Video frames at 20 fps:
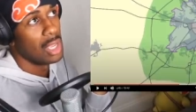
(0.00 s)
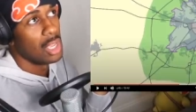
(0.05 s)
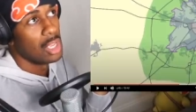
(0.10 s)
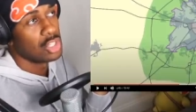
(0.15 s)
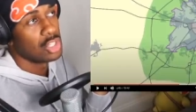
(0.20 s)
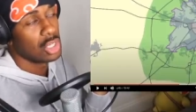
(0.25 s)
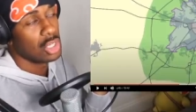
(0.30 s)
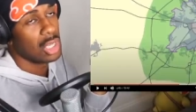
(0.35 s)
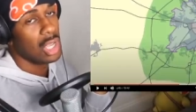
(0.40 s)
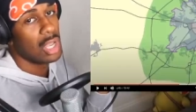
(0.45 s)

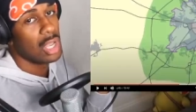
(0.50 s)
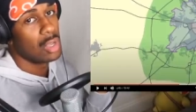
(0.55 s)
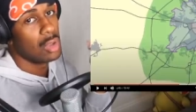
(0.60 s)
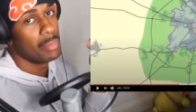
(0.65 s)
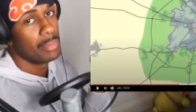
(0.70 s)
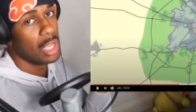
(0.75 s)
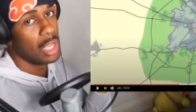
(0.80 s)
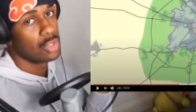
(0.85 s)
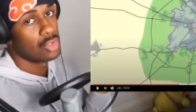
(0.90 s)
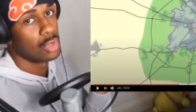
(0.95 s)
Chicago
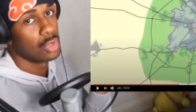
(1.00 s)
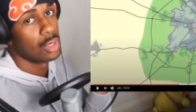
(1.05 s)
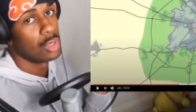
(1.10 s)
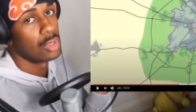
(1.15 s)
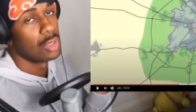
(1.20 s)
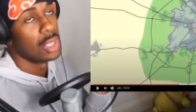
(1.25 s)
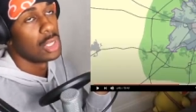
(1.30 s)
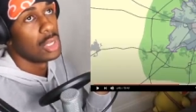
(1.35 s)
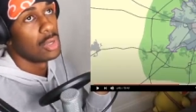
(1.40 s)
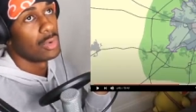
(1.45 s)

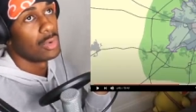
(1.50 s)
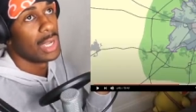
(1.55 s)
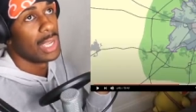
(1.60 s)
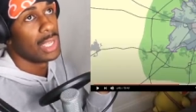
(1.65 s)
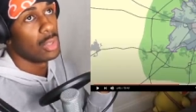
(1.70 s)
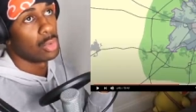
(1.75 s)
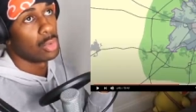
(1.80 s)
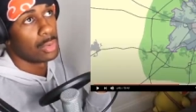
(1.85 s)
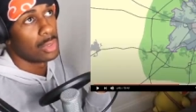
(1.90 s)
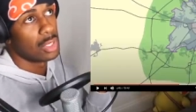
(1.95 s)
Metro,
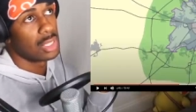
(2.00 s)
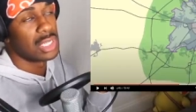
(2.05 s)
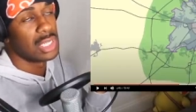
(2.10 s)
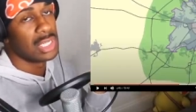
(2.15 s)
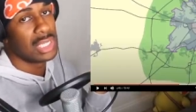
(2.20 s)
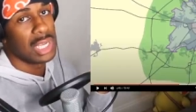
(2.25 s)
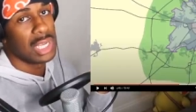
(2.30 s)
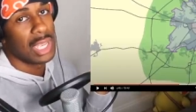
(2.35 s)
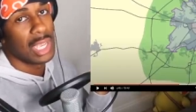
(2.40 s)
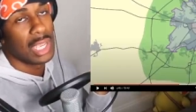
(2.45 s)
right? Or the
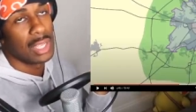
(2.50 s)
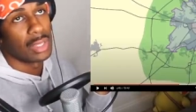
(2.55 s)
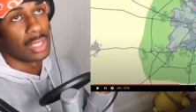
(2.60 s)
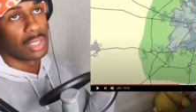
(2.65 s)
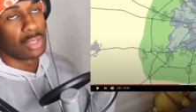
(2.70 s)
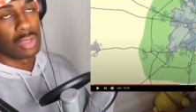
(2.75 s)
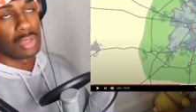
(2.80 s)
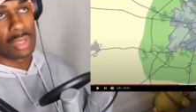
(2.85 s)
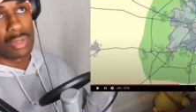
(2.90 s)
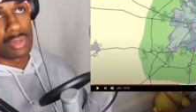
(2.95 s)
CTA,
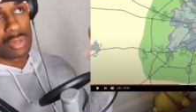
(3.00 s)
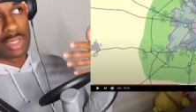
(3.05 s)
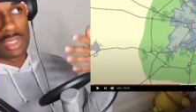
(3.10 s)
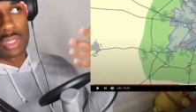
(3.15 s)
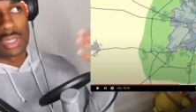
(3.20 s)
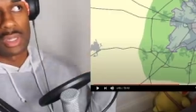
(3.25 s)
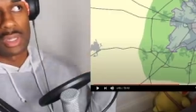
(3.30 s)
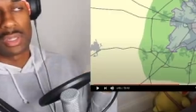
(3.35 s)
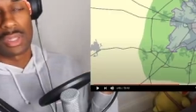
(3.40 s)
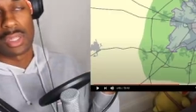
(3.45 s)
like
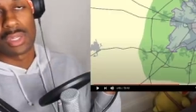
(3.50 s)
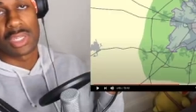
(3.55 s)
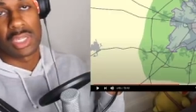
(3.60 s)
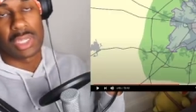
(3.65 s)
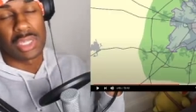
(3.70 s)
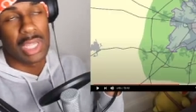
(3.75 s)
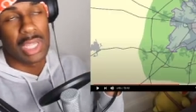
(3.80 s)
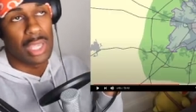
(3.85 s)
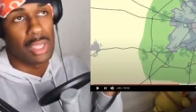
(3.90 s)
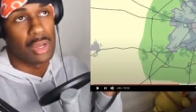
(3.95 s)
the
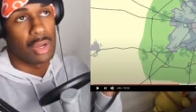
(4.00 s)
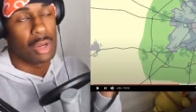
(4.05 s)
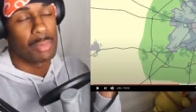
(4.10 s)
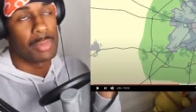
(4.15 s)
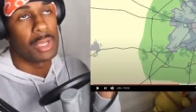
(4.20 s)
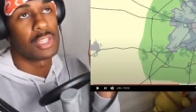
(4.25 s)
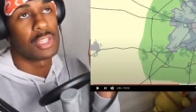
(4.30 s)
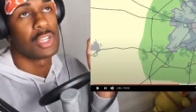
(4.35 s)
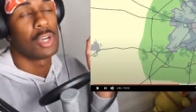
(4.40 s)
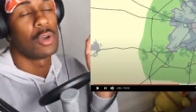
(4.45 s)
CTA, you know what I
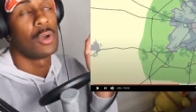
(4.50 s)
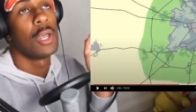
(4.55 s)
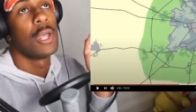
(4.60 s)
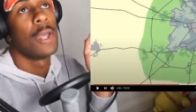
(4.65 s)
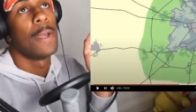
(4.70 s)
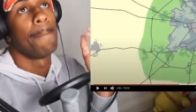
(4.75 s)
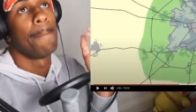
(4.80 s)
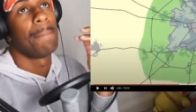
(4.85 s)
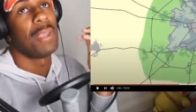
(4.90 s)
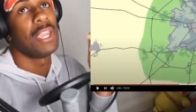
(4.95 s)
mean? So
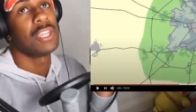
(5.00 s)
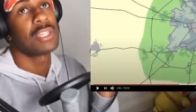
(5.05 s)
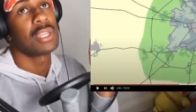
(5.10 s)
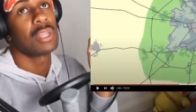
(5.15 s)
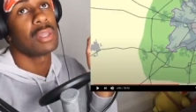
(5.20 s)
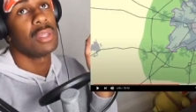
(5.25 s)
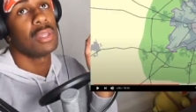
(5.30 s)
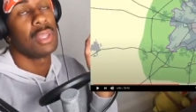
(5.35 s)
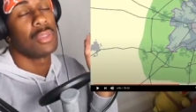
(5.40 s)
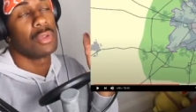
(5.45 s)

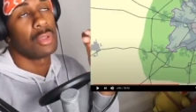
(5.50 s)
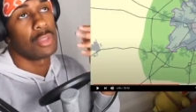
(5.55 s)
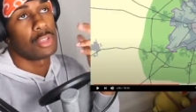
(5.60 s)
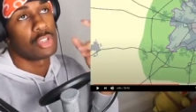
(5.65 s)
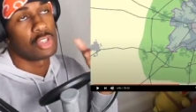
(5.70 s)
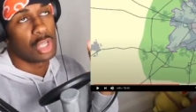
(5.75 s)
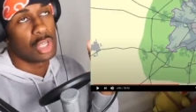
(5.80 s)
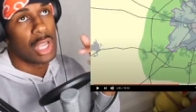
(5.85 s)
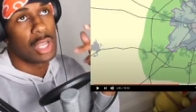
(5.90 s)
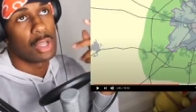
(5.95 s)
basically they're the
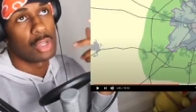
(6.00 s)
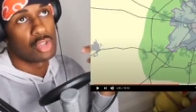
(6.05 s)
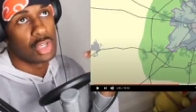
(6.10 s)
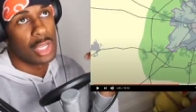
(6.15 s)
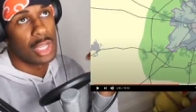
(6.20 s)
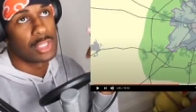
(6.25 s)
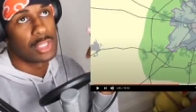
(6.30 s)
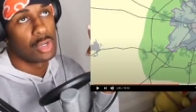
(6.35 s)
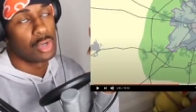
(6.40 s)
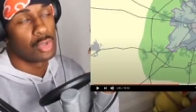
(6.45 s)
Chicago
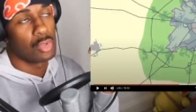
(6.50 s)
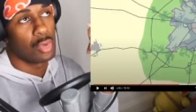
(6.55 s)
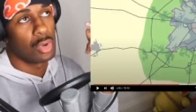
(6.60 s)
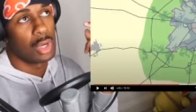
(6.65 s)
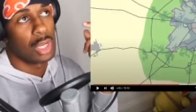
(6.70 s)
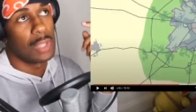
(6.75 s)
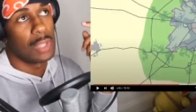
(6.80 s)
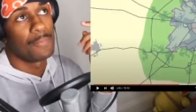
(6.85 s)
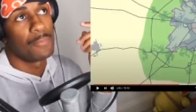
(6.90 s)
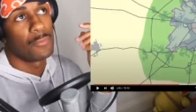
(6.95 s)
Transit
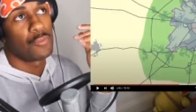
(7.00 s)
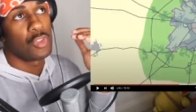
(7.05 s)
Authority.